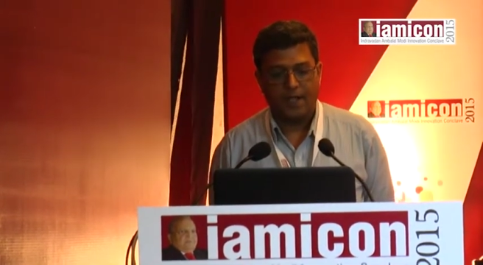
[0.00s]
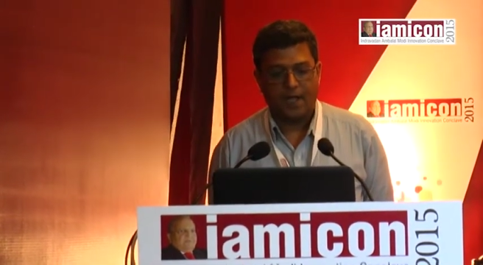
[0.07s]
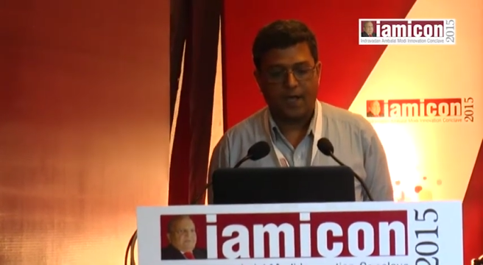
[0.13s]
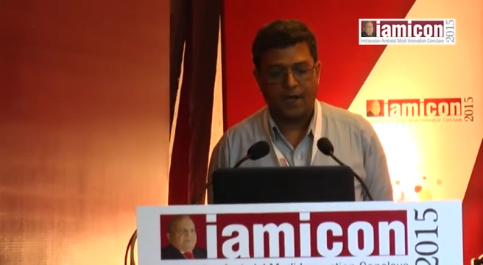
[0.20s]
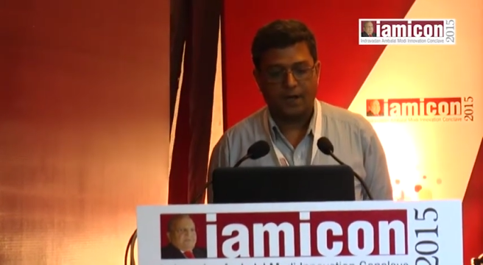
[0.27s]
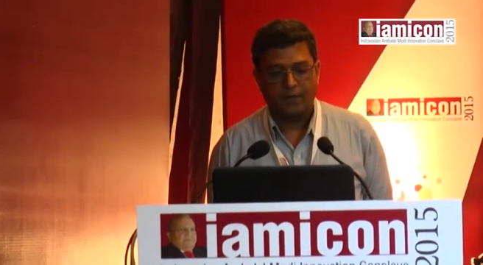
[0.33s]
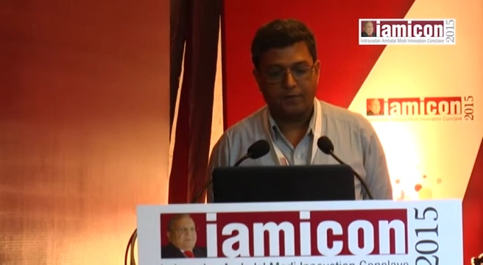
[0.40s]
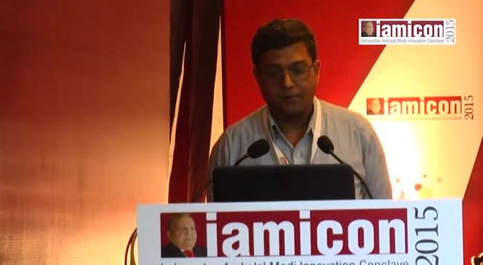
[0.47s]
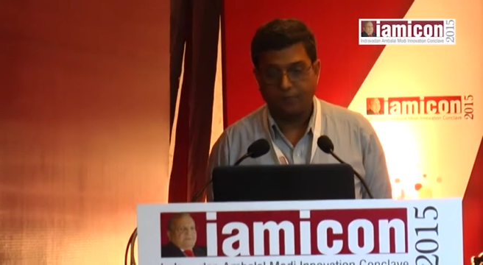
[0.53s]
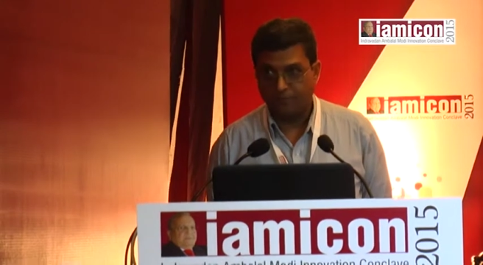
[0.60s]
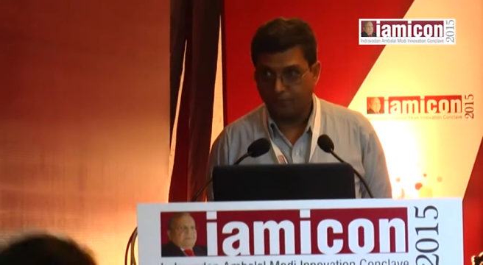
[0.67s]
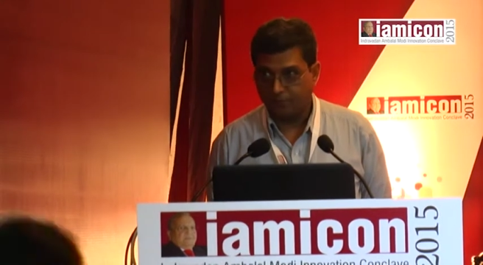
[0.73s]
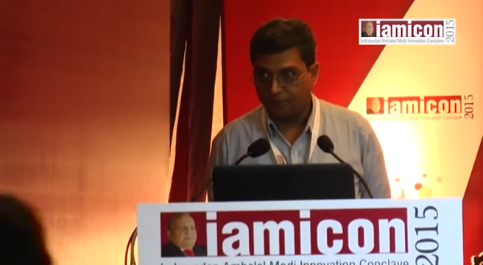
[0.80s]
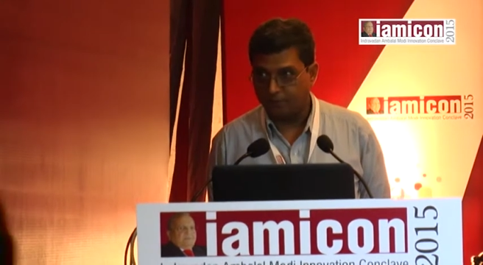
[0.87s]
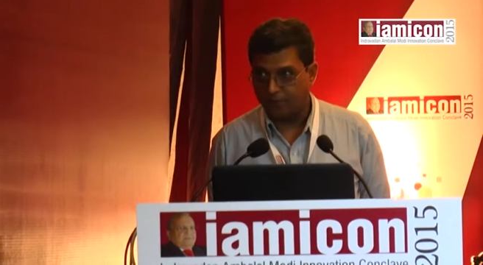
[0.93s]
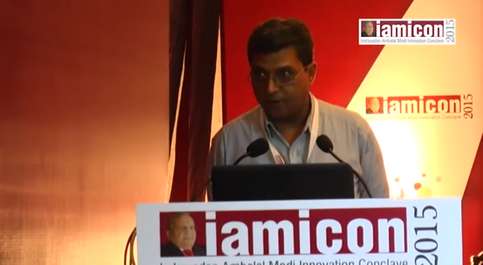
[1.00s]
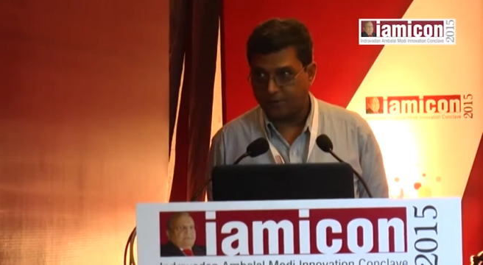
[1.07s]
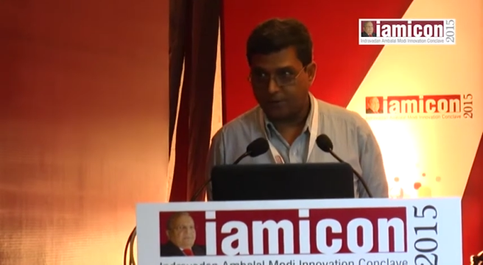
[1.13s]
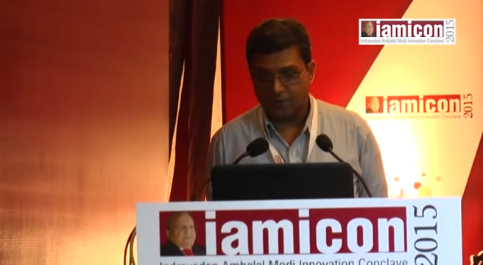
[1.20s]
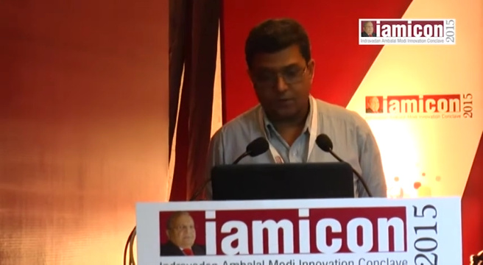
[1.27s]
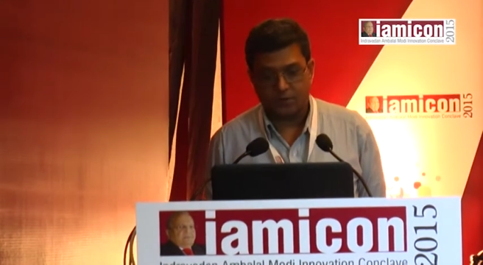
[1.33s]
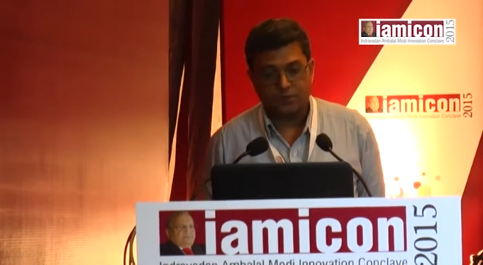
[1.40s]
and
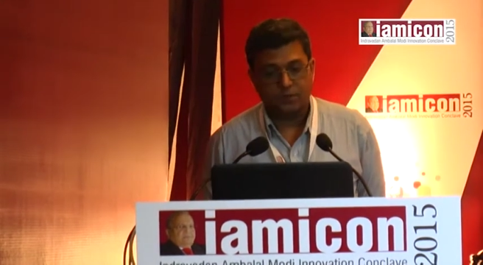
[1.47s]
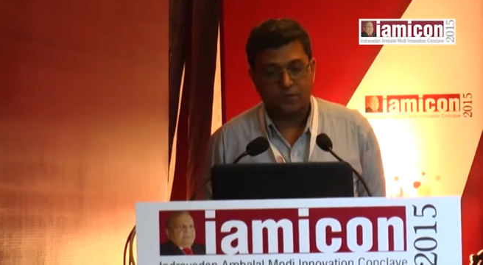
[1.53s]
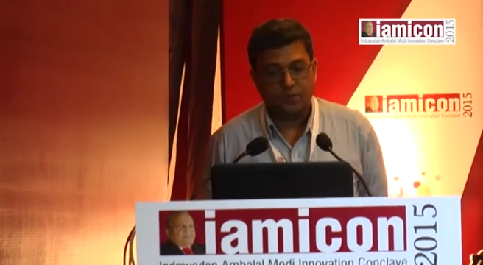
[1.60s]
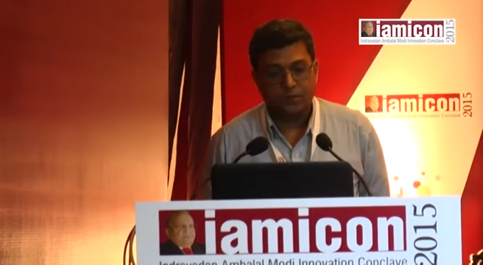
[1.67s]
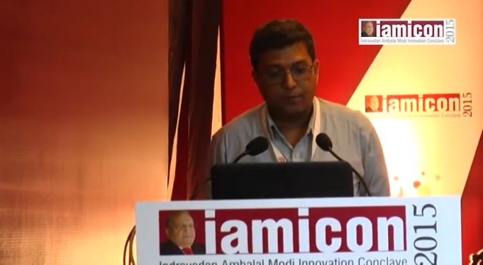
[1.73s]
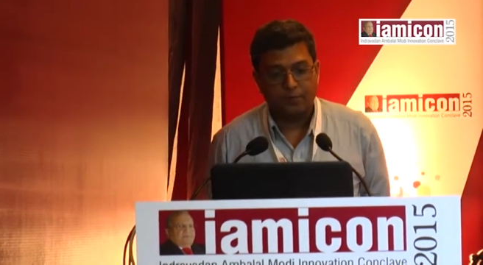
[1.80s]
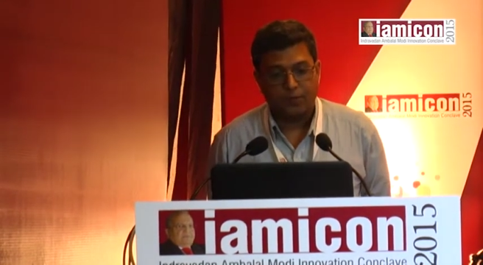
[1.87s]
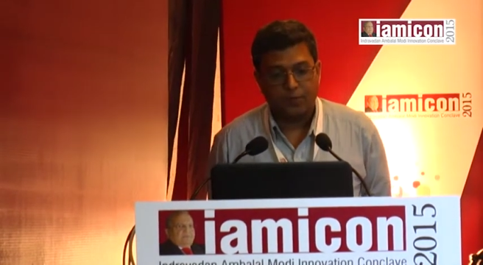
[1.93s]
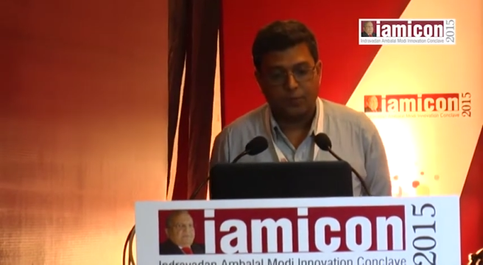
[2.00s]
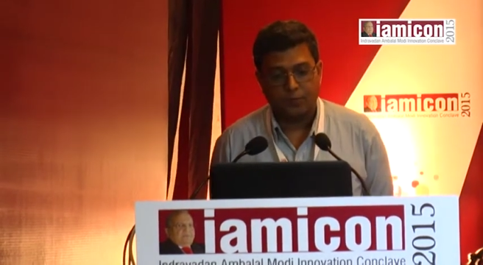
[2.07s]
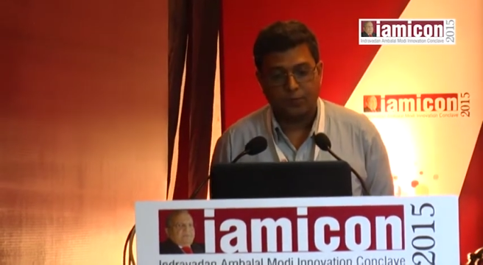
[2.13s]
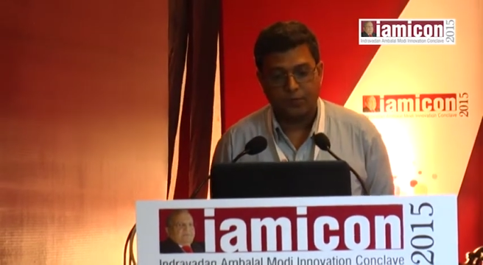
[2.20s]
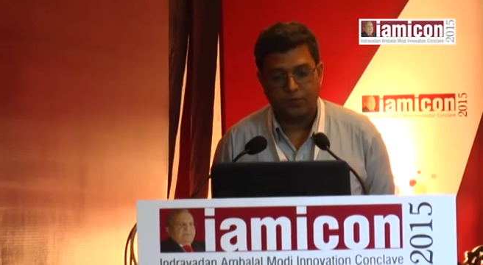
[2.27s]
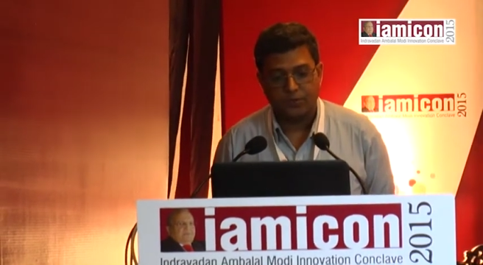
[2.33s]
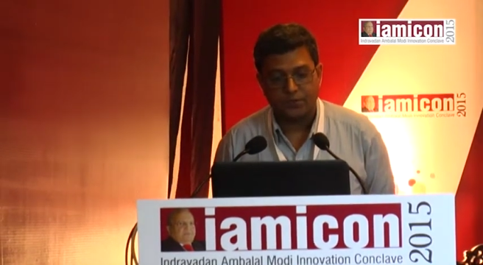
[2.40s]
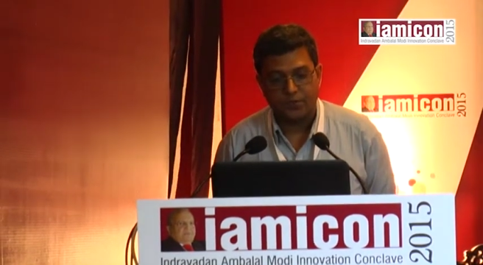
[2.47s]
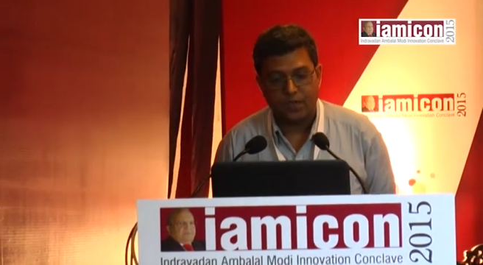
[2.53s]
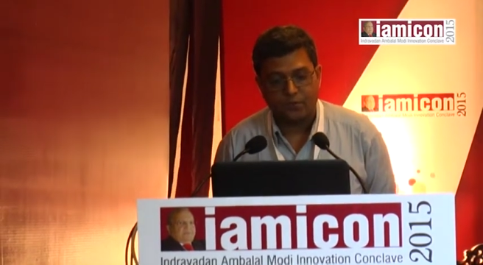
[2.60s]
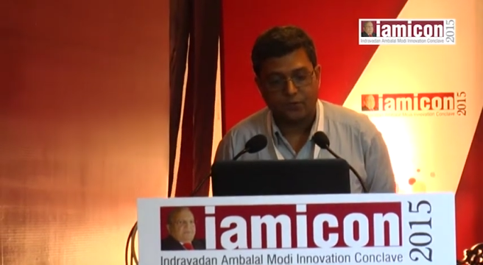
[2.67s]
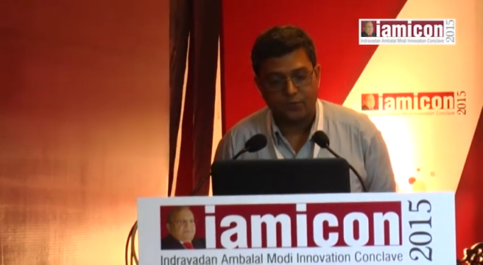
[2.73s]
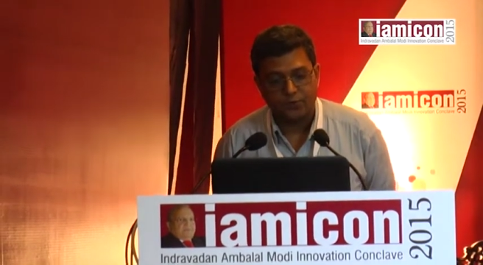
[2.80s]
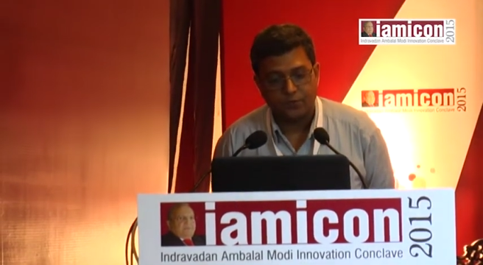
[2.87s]
matrix metalloproteinases
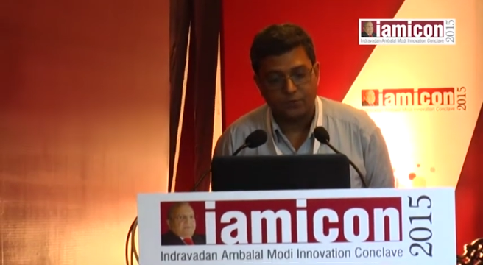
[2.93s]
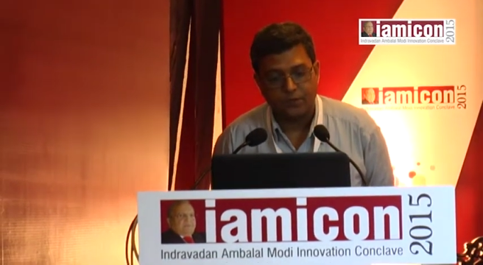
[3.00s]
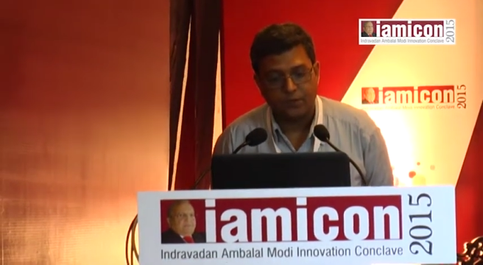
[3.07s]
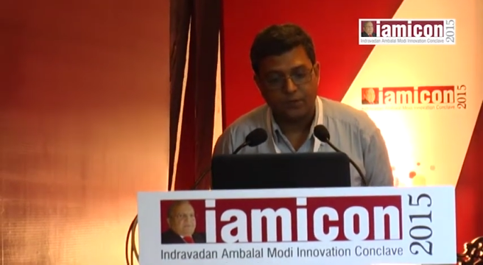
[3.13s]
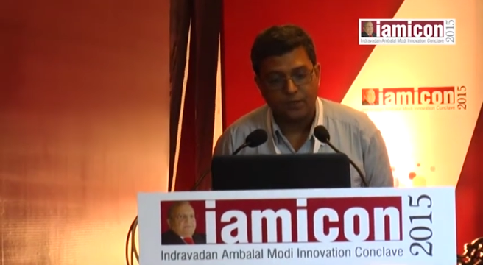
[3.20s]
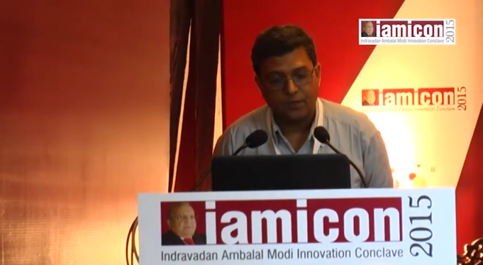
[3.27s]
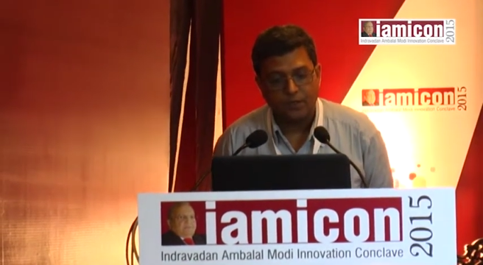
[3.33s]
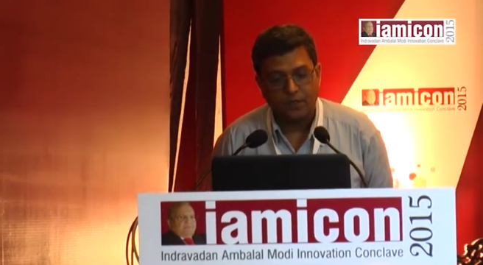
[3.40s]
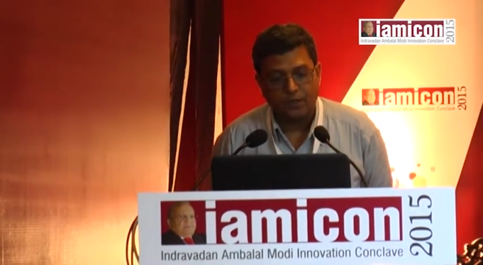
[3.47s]
have also been